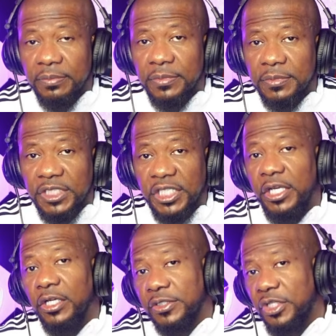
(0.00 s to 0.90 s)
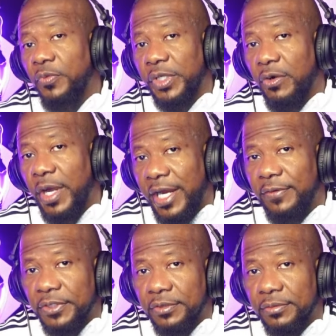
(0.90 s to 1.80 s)
DL still went on after
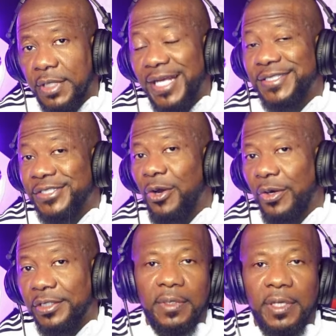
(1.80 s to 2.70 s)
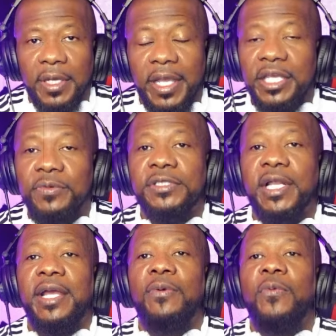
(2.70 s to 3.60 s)
you. I saw it. And he was
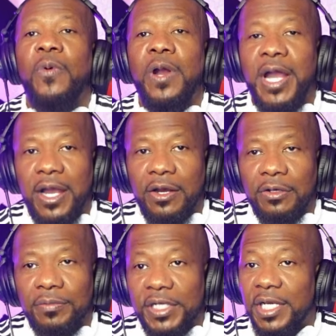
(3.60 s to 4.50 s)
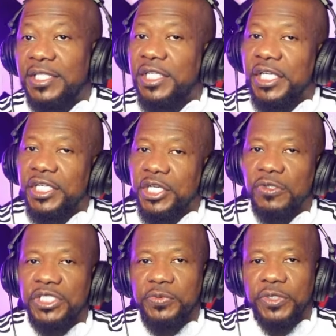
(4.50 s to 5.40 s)
like, wow. Because he didn't know
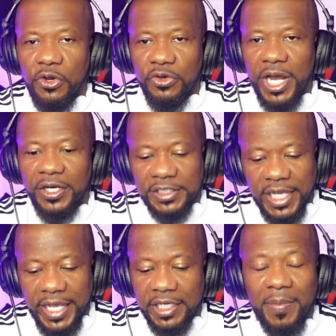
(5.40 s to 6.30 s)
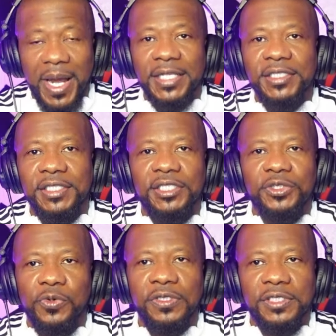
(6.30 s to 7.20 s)
she was holding all this animosity
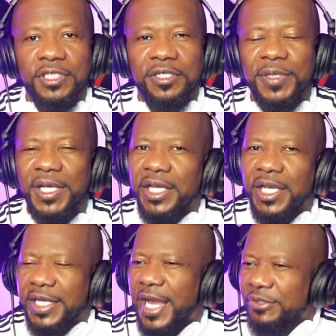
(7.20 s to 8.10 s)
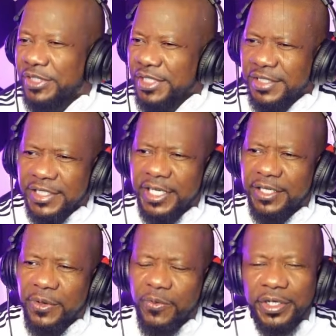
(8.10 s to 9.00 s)
towards him. And now she said
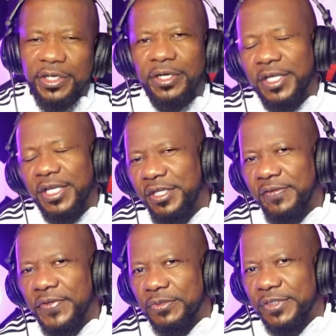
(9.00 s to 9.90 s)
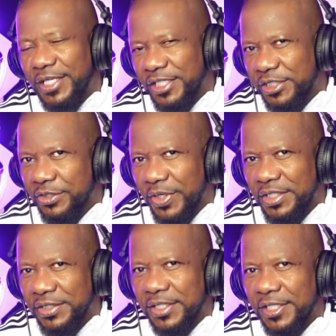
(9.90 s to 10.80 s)
in one of her other interviews, now this is a
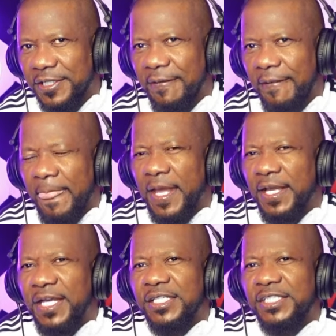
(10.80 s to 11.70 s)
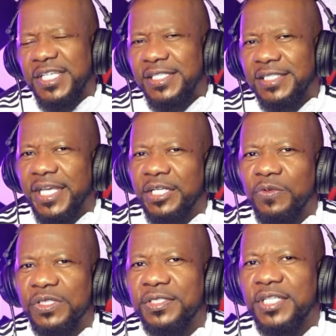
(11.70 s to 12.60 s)
crazy thing. She said it
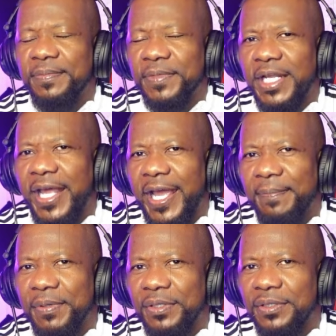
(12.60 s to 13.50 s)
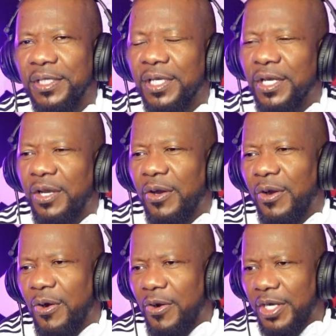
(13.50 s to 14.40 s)
was something that happened
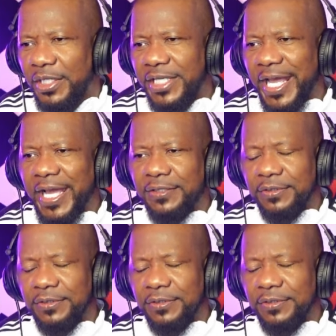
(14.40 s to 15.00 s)
on that